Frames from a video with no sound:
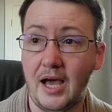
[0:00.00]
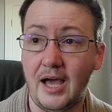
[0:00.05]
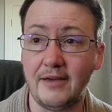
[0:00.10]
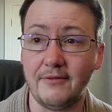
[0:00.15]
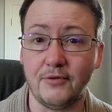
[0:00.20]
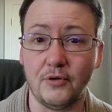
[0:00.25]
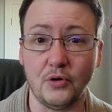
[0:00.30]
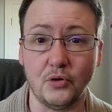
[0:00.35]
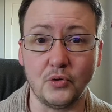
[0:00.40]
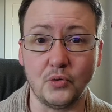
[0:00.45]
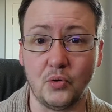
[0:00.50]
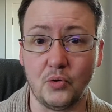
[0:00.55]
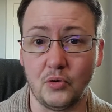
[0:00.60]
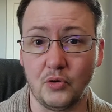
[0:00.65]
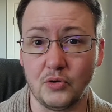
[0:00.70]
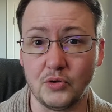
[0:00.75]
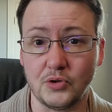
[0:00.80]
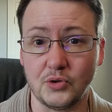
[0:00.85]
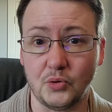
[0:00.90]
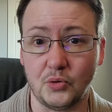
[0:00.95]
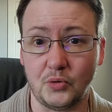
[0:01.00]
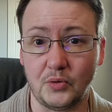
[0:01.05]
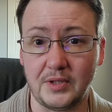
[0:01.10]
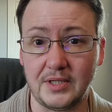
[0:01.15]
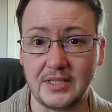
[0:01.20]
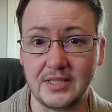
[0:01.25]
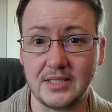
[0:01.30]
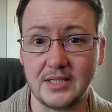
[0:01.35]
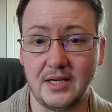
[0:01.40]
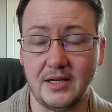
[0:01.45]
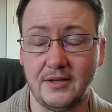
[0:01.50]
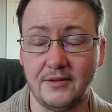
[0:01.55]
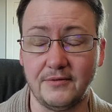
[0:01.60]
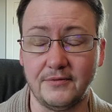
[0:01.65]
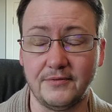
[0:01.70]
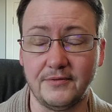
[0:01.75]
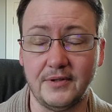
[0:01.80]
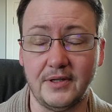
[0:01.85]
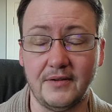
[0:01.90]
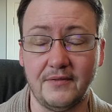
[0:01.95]
I've heard horror stories of,
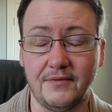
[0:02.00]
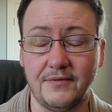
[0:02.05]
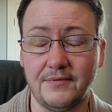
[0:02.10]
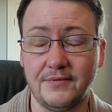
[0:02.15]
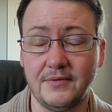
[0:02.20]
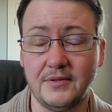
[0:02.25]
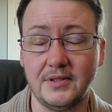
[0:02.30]
of